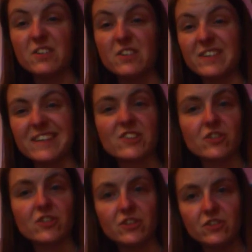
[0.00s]
my
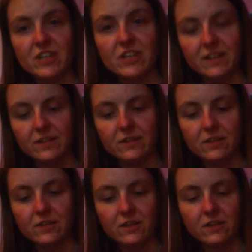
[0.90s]
sunglasses are just chilling
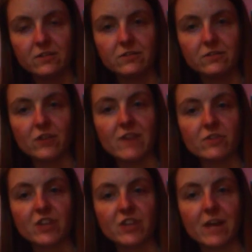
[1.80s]
in the
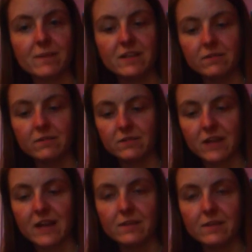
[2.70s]
driver's side,
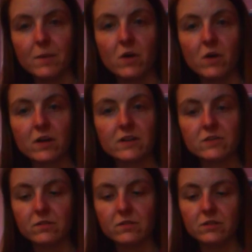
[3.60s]
the kind of the pocket,
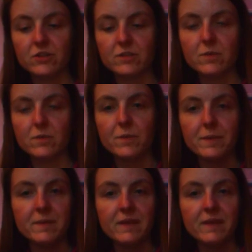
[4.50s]
so I'm going to just pop
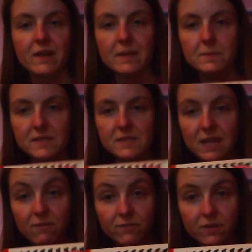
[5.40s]
them in there, keep them
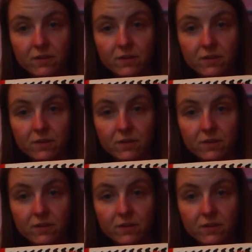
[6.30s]
safe.